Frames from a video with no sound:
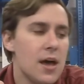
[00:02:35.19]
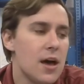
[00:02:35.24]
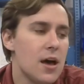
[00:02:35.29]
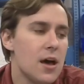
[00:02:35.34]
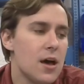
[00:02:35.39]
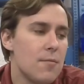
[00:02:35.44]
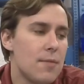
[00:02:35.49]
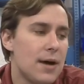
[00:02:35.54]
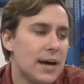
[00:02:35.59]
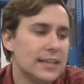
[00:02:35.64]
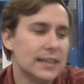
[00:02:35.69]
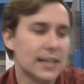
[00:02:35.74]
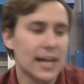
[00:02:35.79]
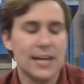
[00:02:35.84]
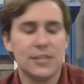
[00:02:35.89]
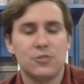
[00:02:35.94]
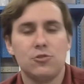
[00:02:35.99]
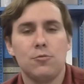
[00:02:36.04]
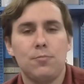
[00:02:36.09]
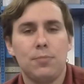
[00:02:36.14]
I'd
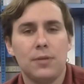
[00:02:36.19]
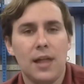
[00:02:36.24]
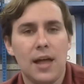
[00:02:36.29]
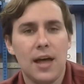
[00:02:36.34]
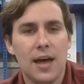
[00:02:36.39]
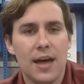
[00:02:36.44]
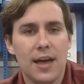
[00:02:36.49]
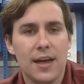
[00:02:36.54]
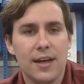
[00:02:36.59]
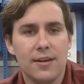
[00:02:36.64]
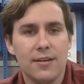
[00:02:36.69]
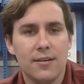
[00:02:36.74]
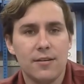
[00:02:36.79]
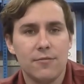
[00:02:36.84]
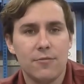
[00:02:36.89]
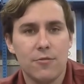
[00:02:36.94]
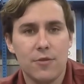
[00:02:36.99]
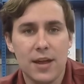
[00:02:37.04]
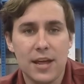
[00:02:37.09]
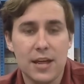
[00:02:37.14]
like to apply
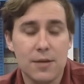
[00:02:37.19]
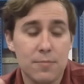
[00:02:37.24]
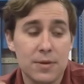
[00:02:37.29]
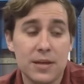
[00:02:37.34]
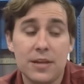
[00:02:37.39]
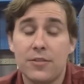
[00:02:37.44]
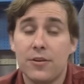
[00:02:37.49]
for an A&P.